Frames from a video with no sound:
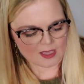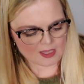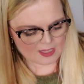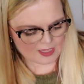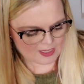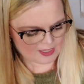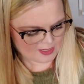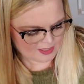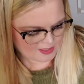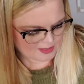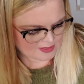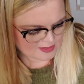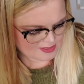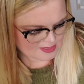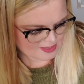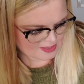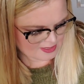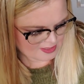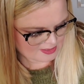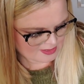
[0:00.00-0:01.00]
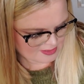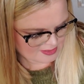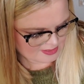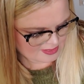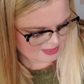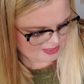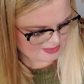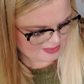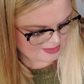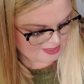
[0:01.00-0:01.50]
And it
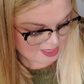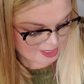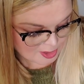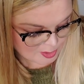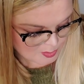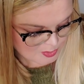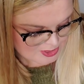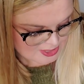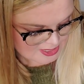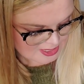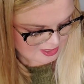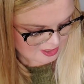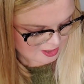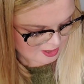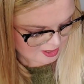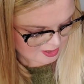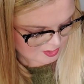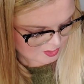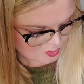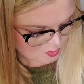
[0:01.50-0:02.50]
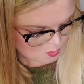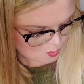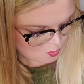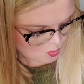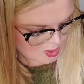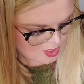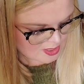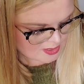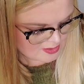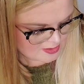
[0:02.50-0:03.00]
says it's 100% cotton,
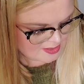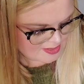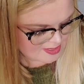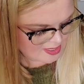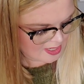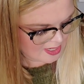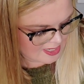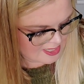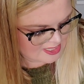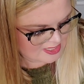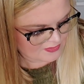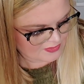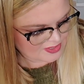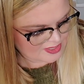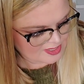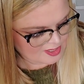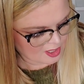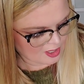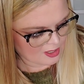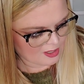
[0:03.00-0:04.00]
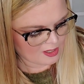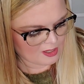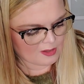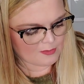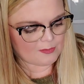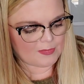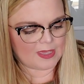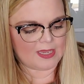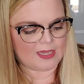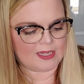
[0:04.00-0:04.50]
one size fits all,
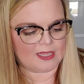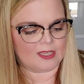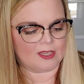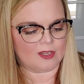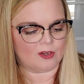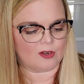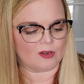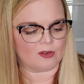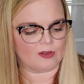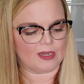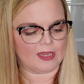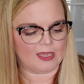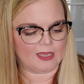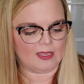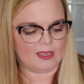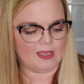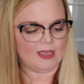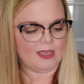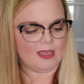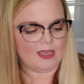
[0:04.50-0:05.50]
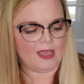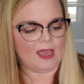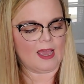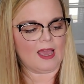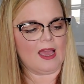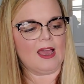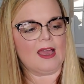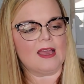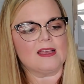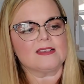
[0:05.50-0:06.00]
made in Korea. It
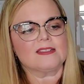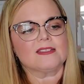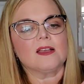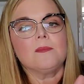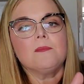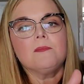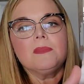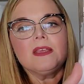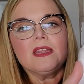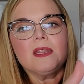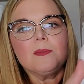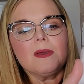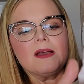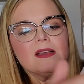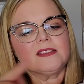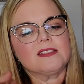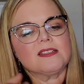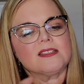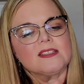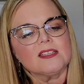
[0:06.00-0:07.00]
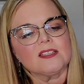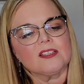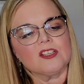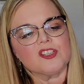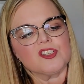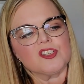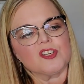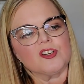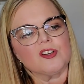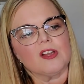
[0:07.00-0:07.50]
has Minnie Mouse's
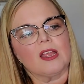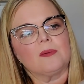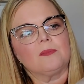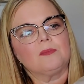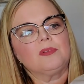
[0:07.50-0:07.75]
signature and